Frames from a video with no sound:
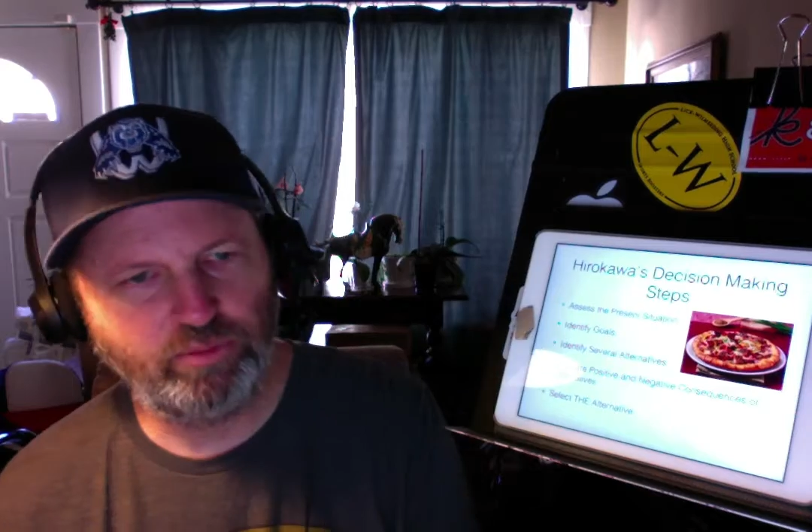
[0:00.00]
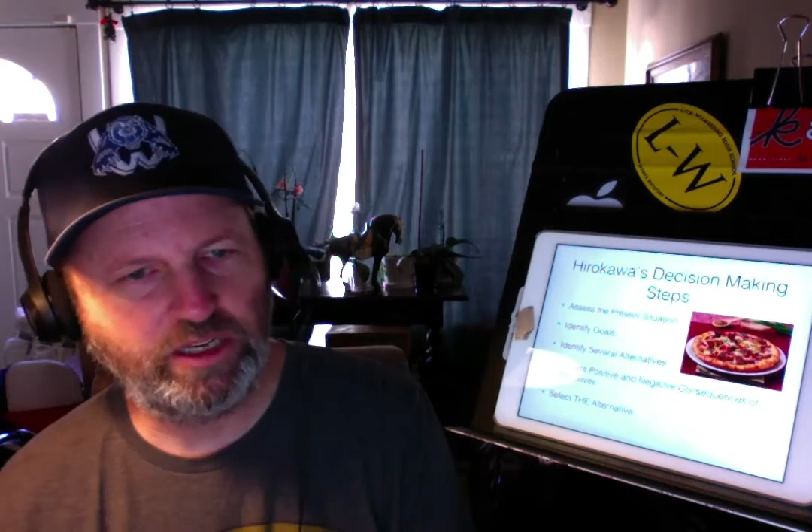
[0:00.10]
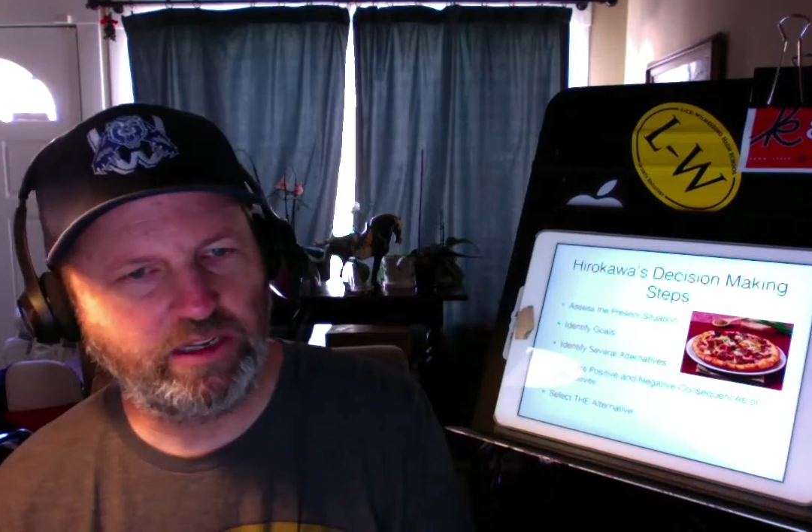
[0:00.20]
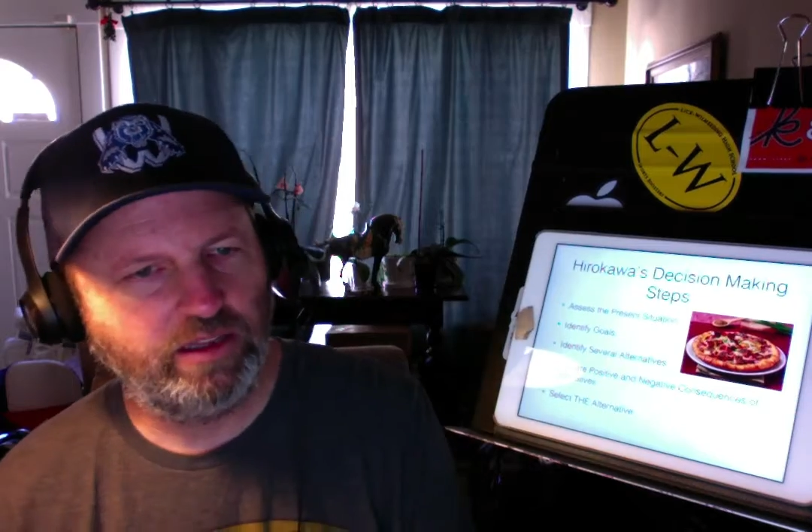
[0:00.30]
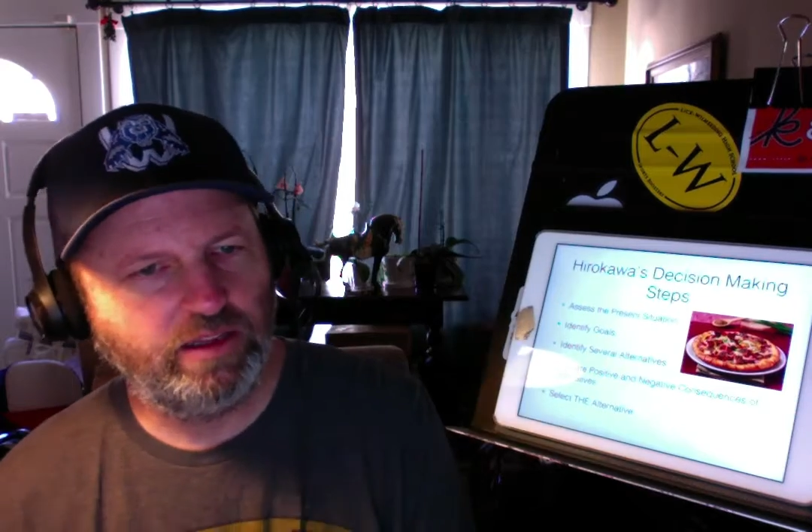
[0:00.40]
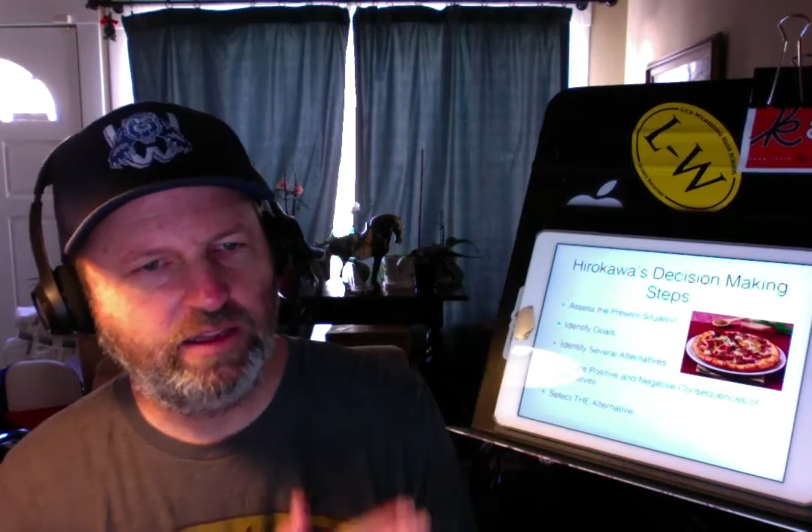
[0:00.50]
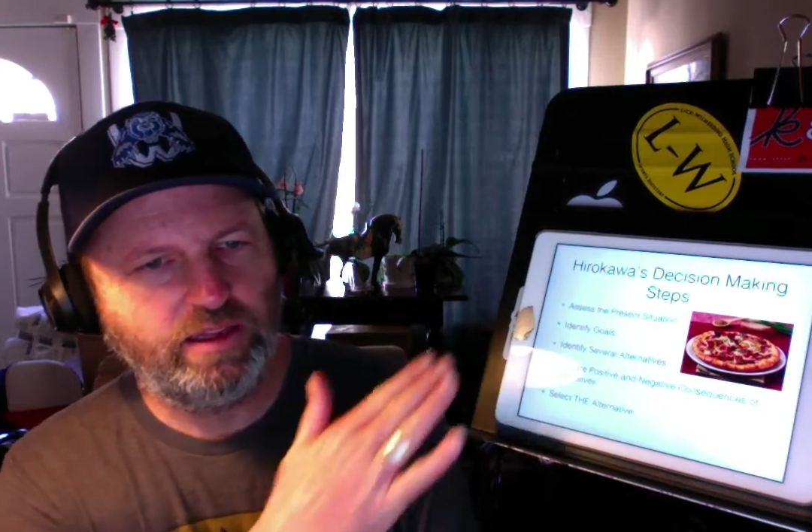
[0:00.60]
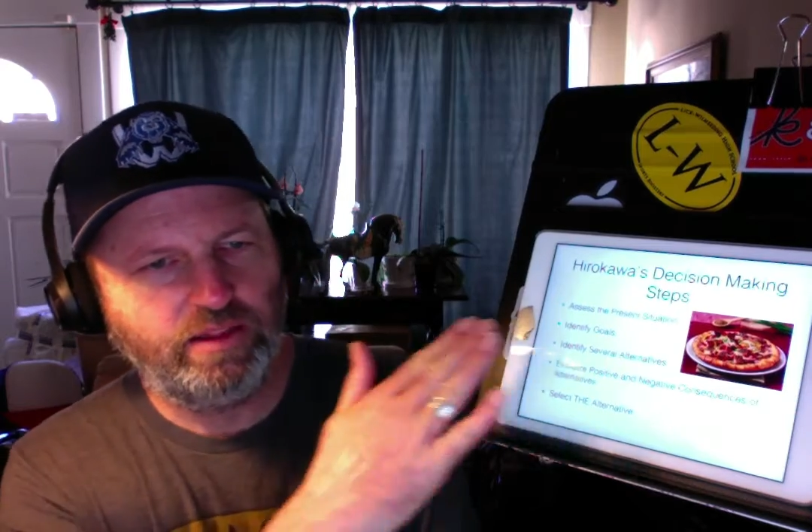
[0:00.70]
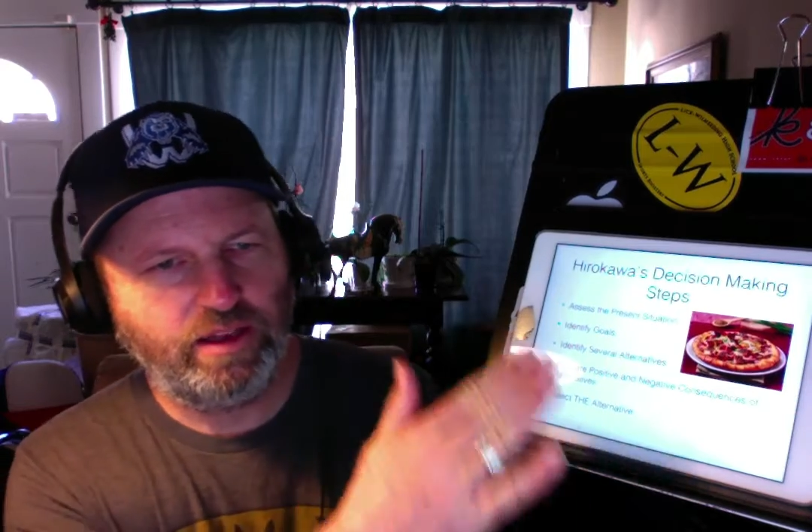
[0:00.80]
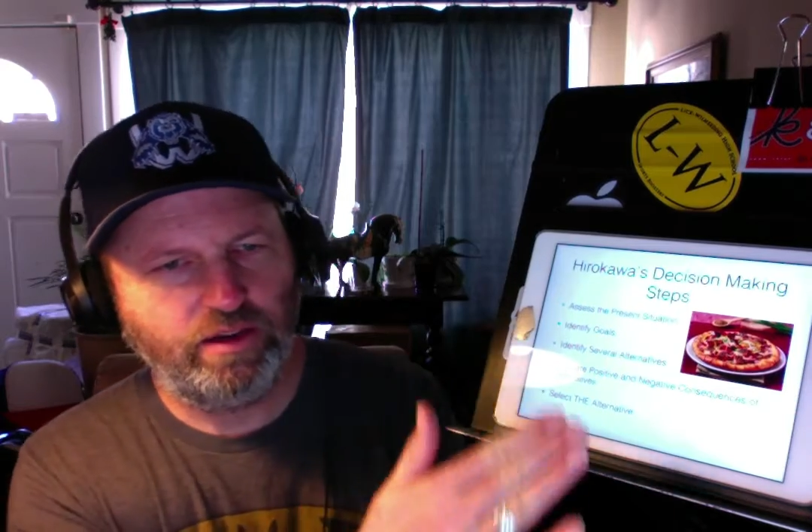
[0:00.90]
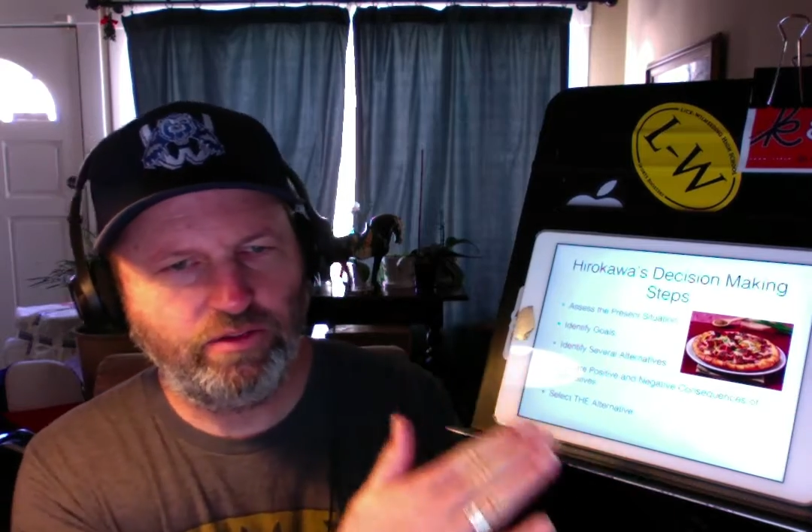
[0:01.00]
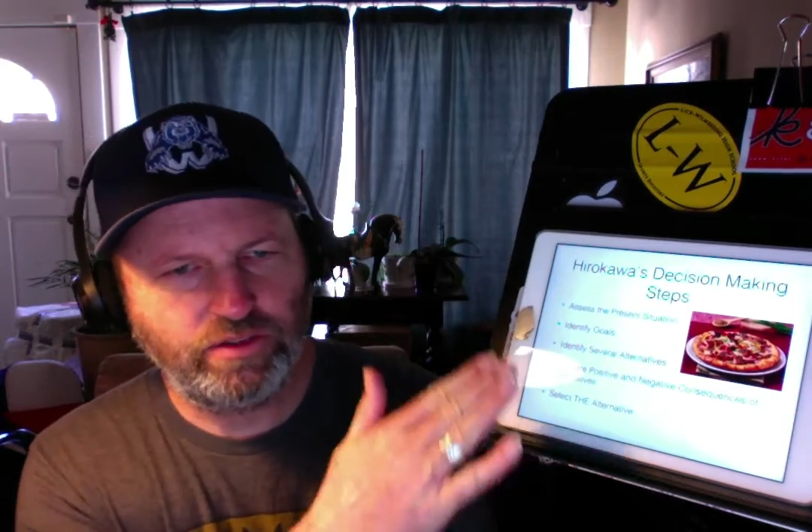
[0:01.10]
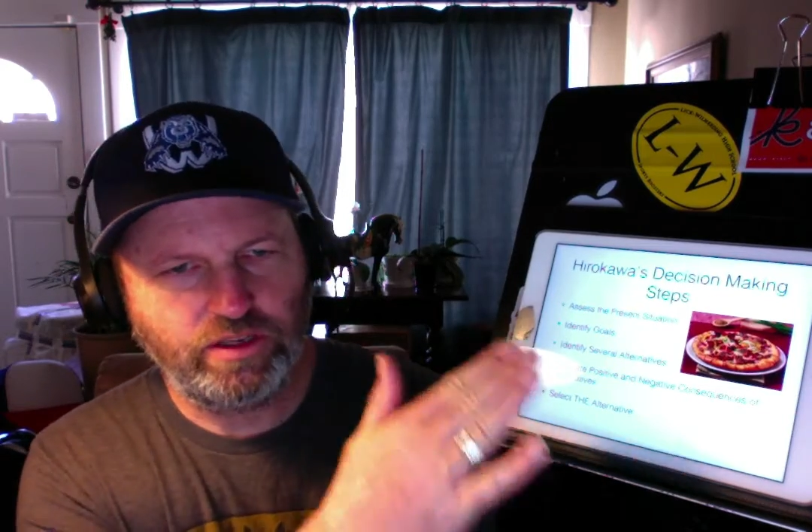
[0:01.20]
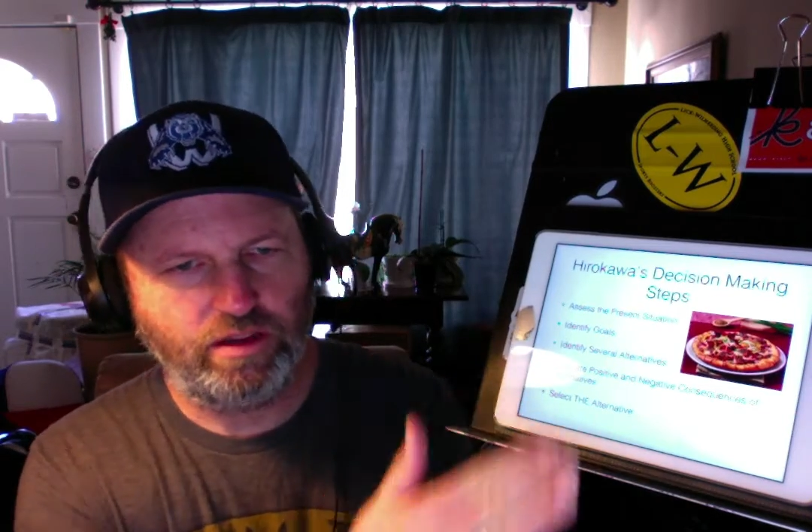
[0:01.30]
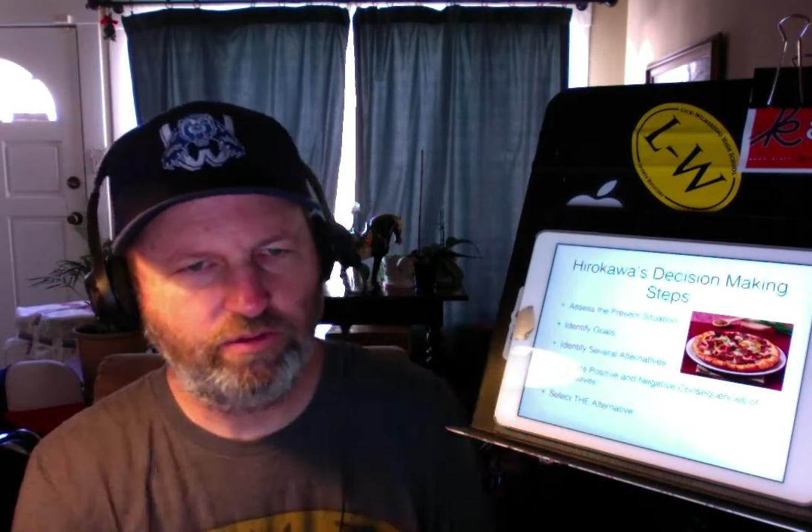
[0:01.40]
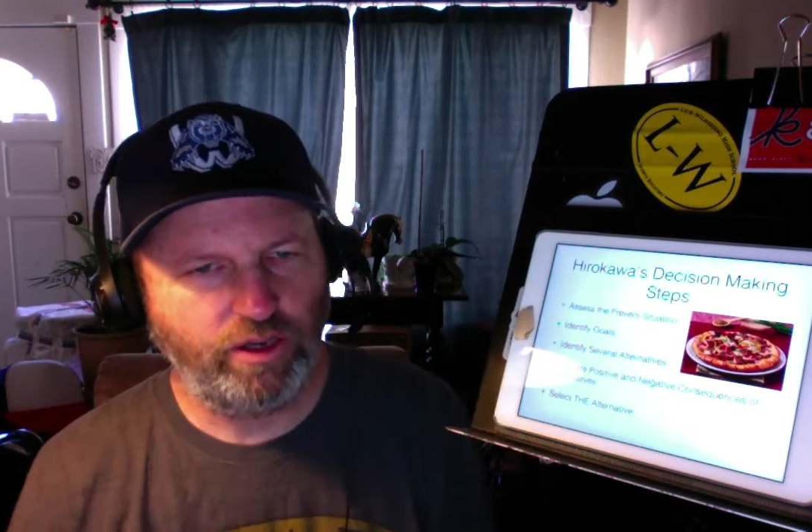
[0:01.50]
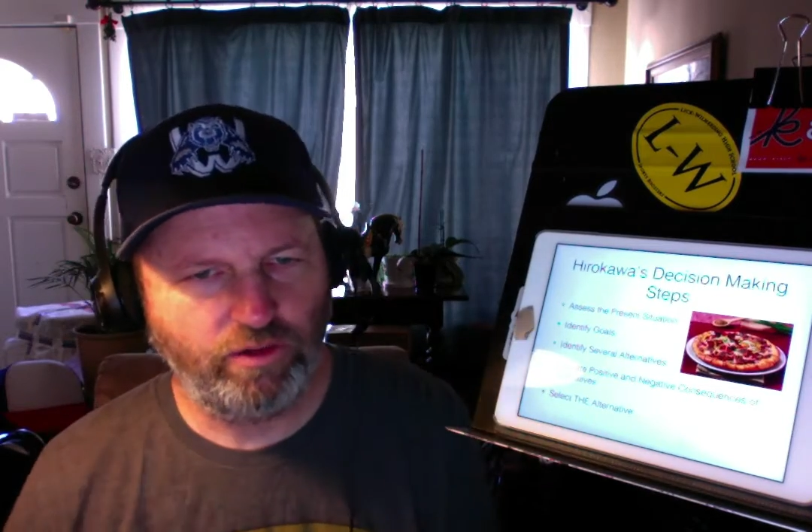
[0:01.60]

But that other stuff,